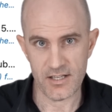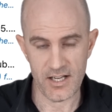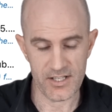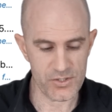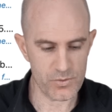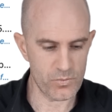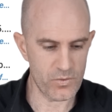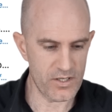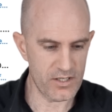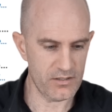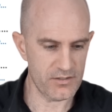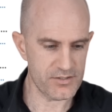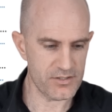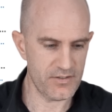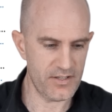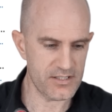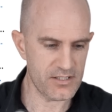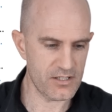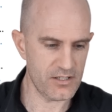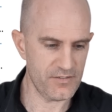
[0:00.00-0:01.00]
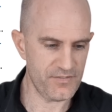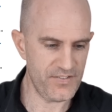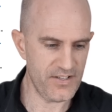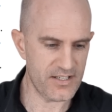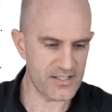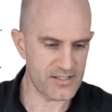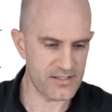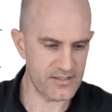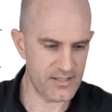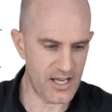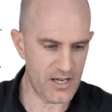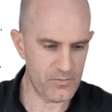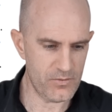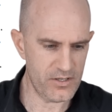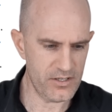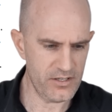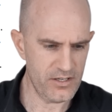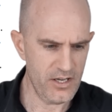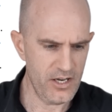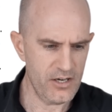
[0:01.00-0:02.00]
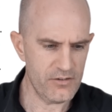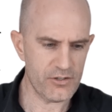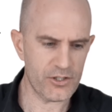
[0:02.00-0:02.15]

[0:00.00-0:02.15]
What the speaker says: as well. So that's gonna fix that one.